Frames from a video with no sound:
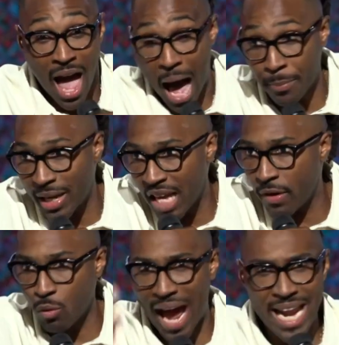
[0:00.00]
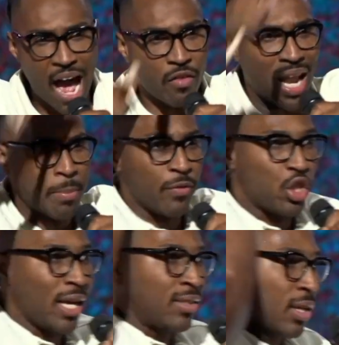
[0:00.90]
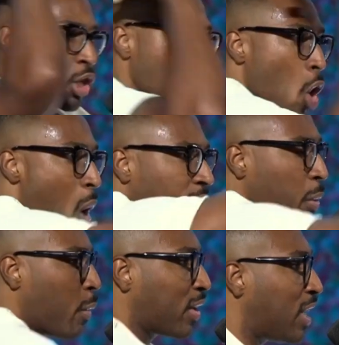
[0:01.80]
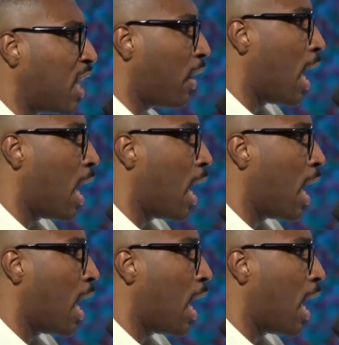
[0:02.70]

I'm believing right now in the name of Jesus, whoever would receive it,